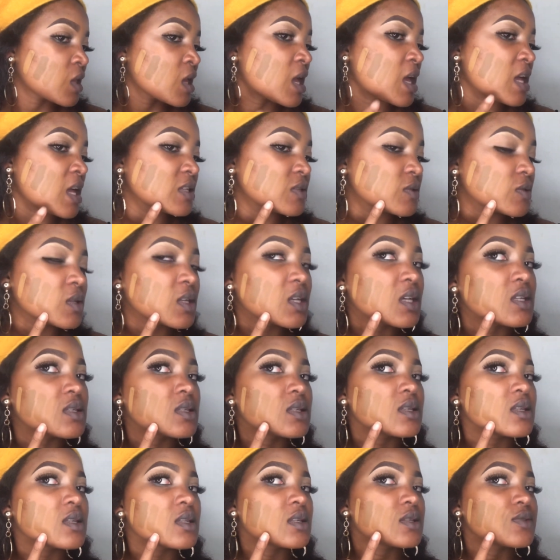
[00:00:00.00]
As you can
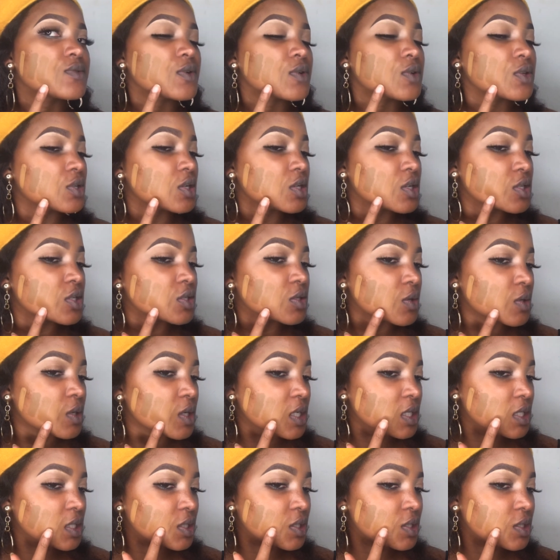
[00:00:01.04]
see, this foundation is
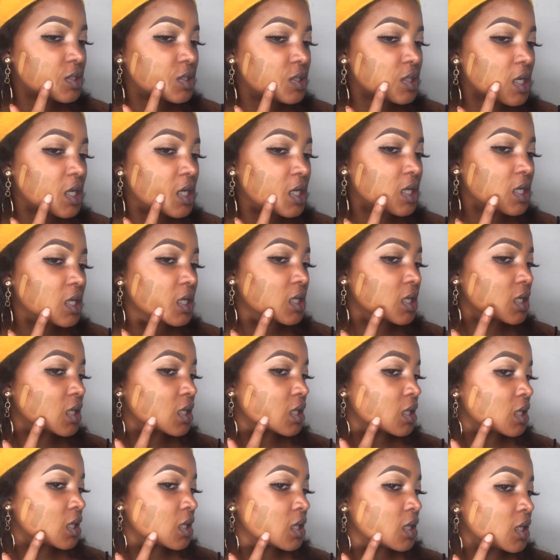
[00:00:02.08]
already drying
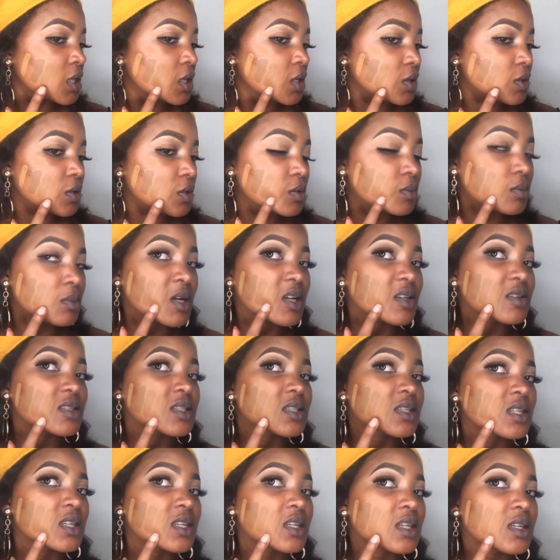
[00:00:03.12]
on my
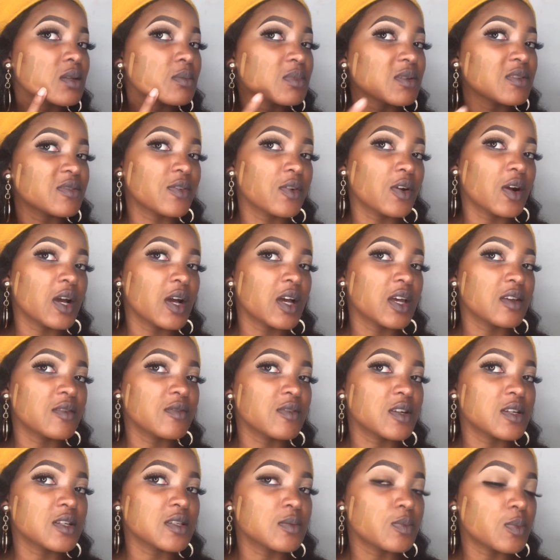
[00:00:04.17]
skin before I
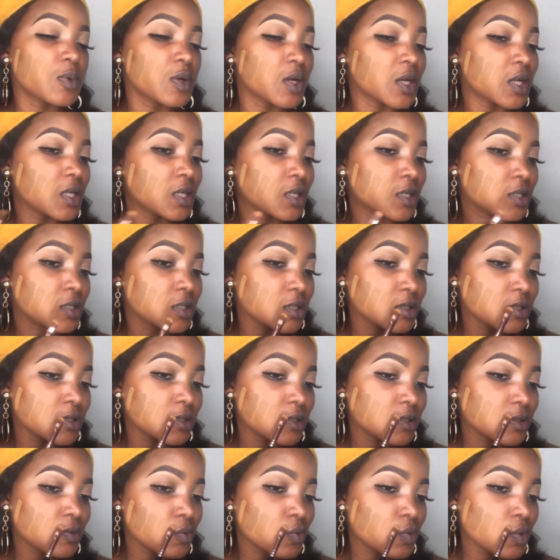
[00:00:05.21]
even spread it.
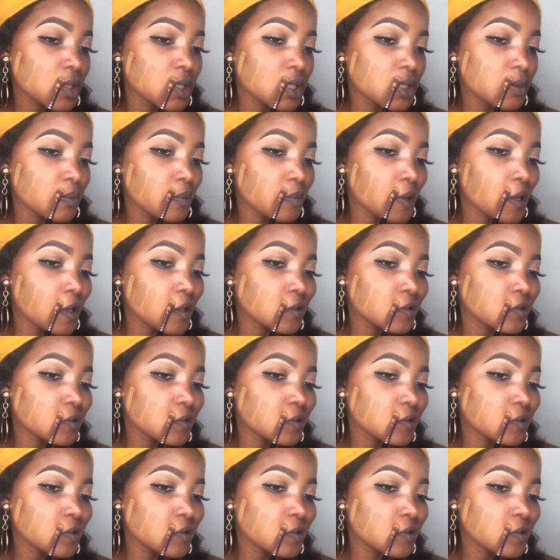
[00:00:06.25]
It's really matte.